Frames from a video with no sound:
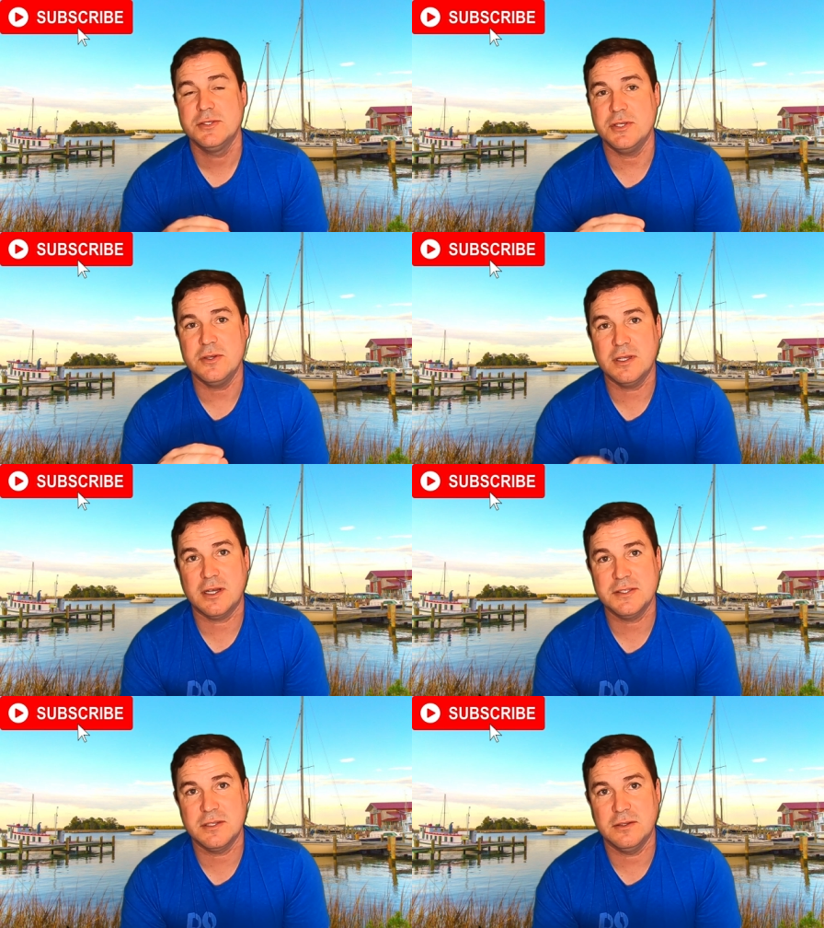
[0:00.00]
So you can
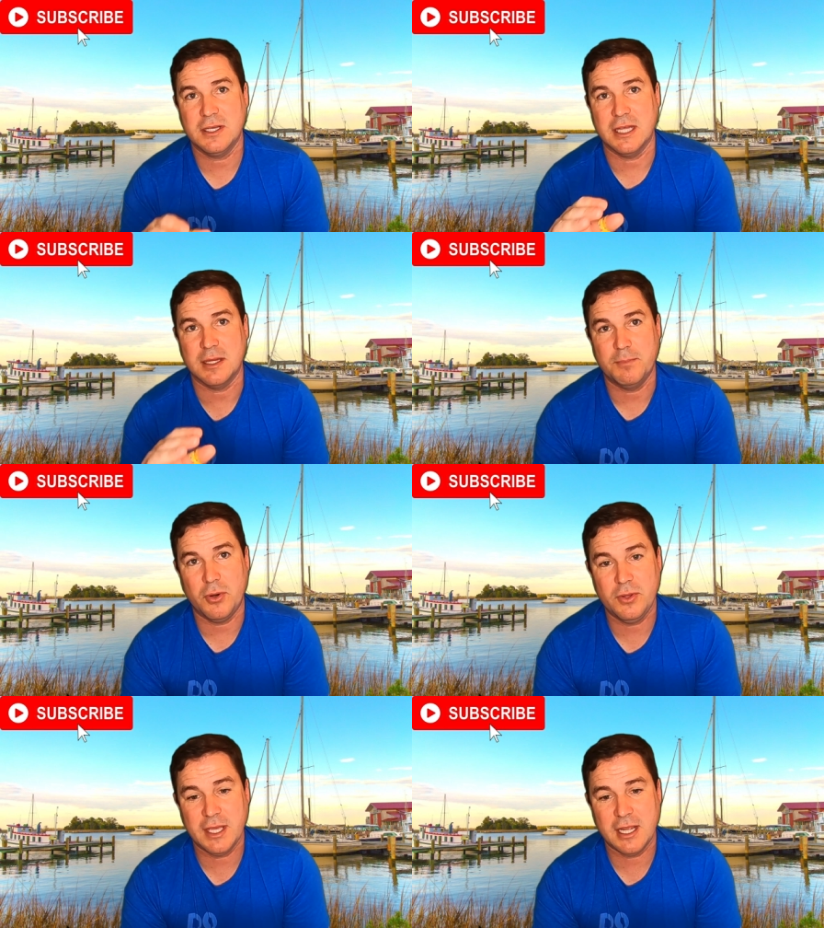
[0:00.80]
also look at the
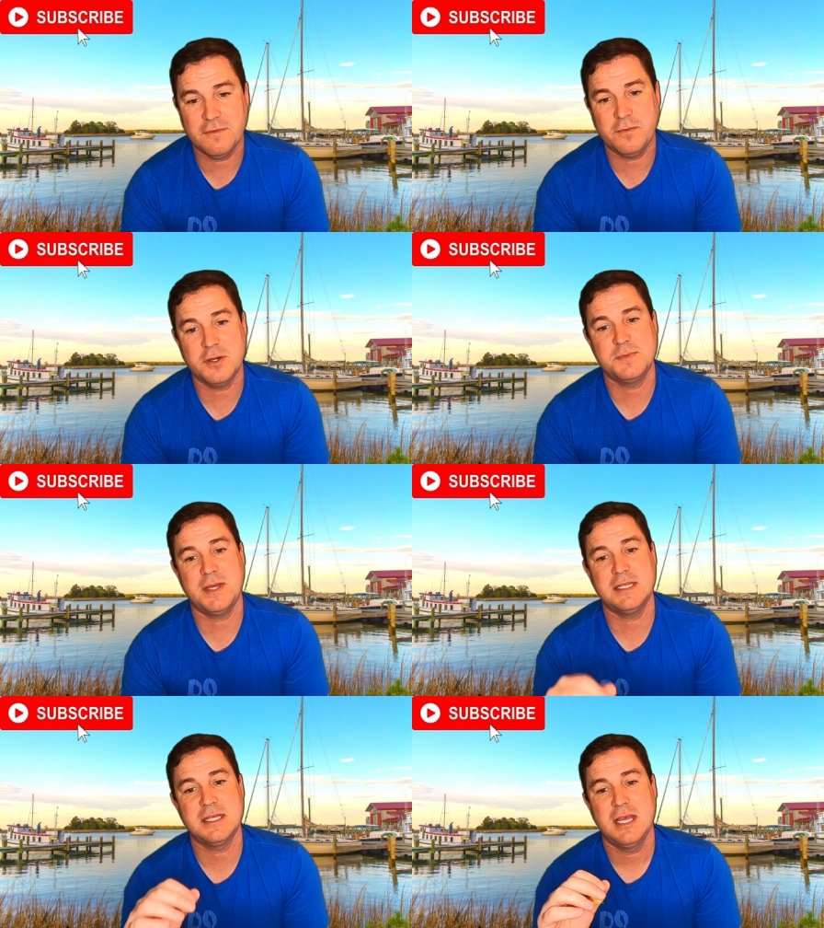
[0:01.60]
Bolling Air Force
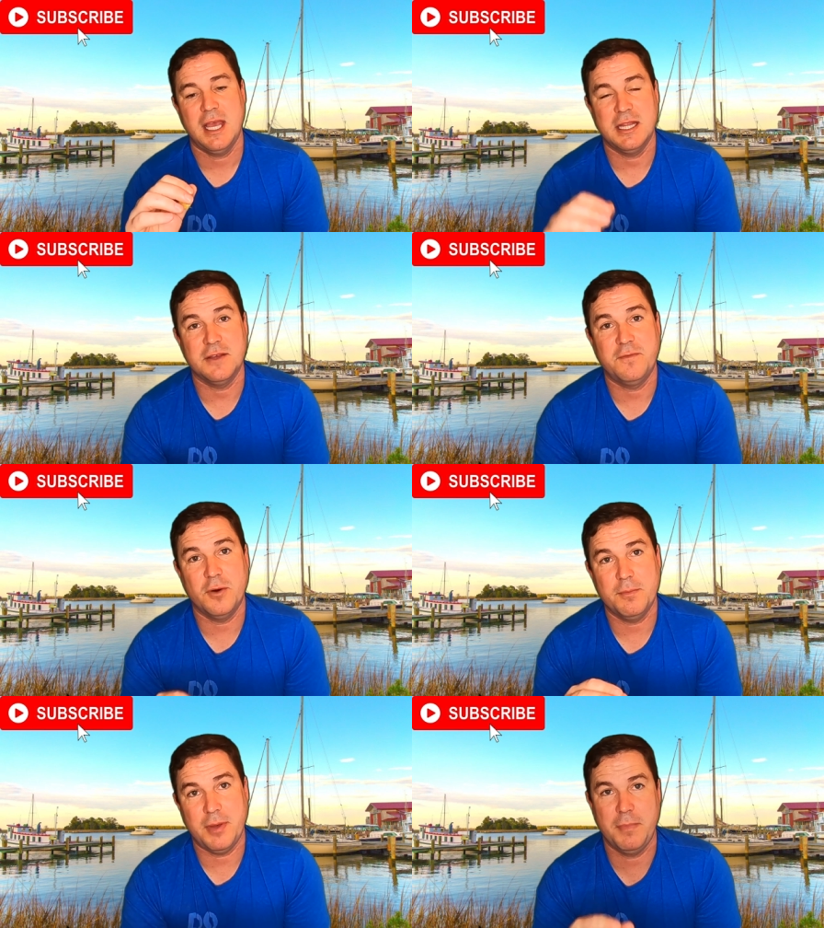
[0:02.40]
Base and the
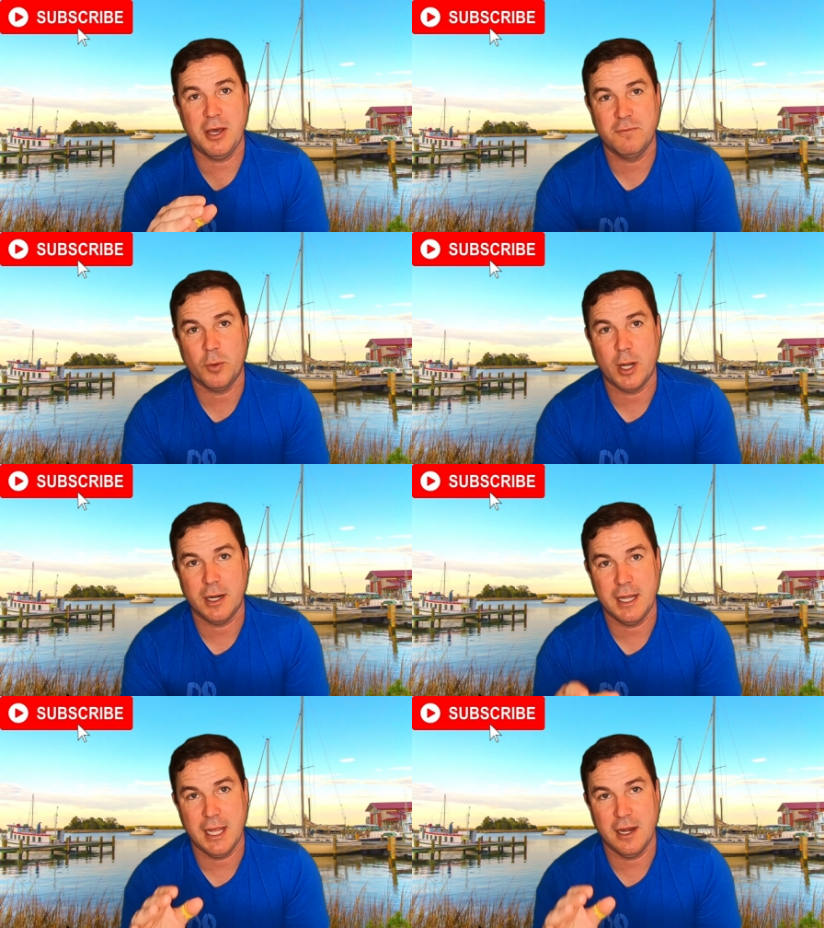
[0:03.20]
Fort
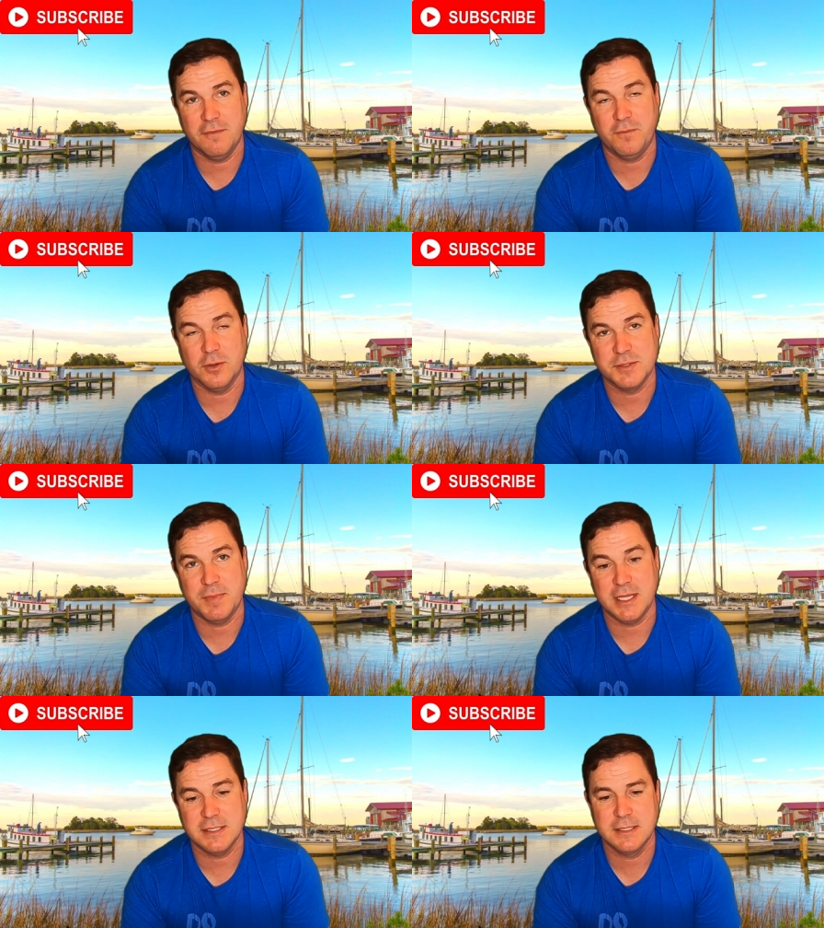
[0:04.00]
Belvoir Air Force
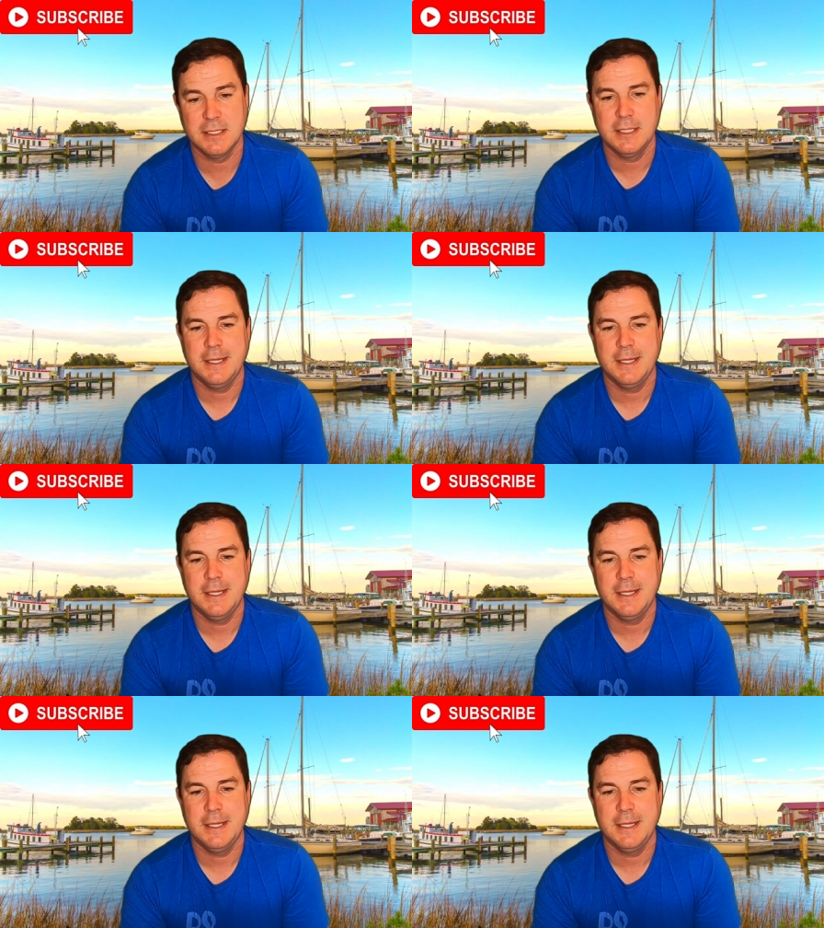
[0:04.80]
Base.